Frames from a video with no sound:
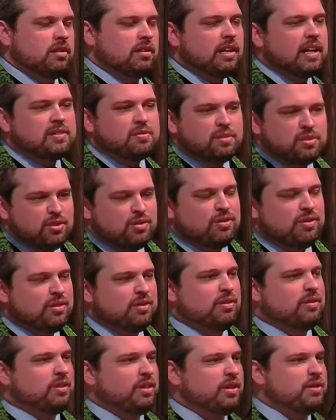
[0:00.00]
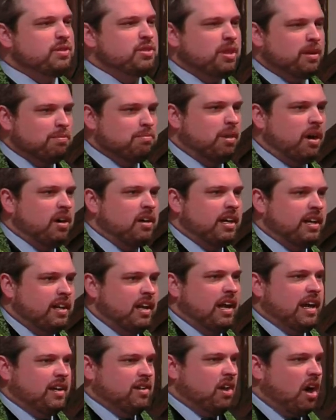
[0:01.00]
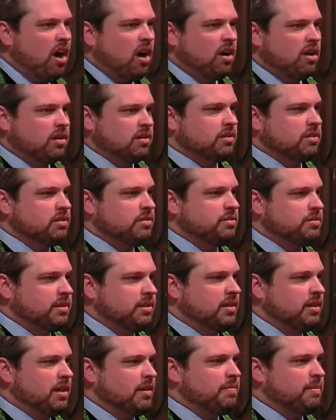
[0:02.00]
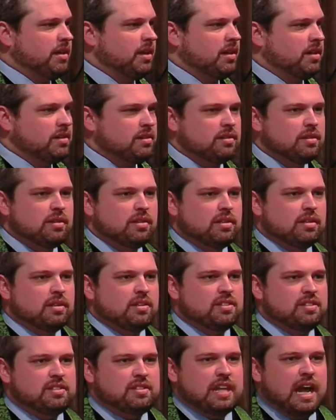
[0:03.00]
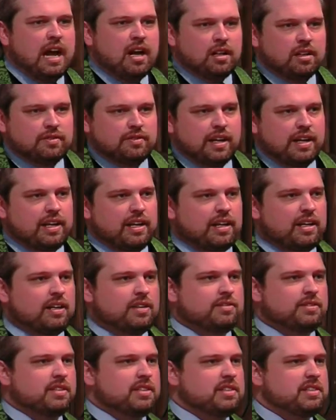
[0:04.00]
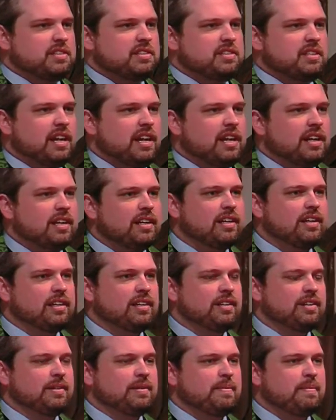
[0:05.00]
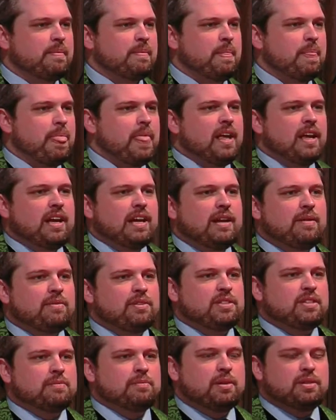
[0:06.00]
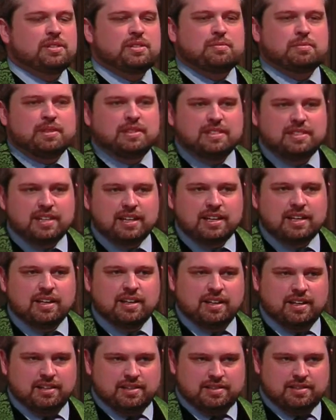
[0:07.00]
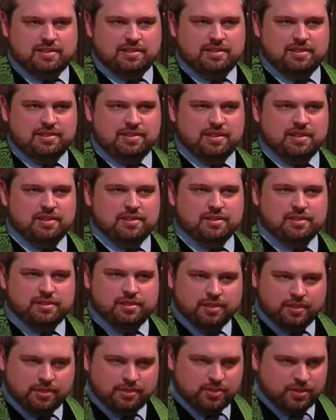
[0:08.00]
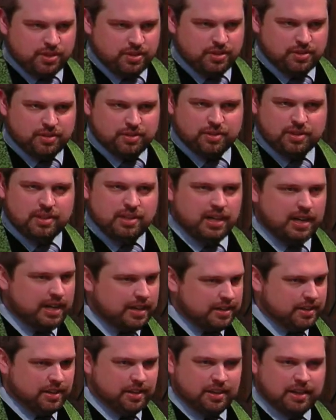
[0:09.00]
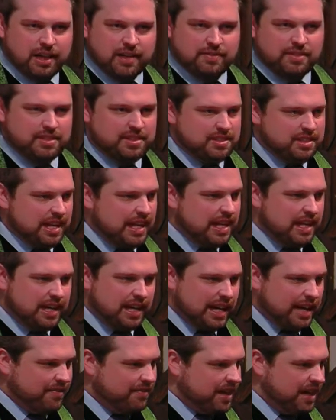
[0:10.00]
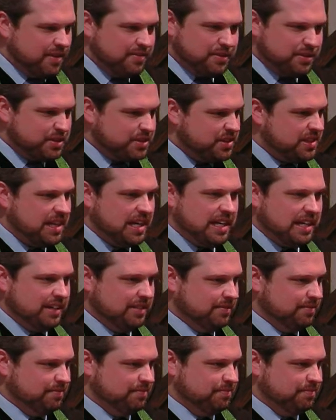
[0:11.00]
That's what you do. You start barking like dogs when you're up there, salivating over the steak. He was the most meticulous, surgical cutter of a steak I've ever seen.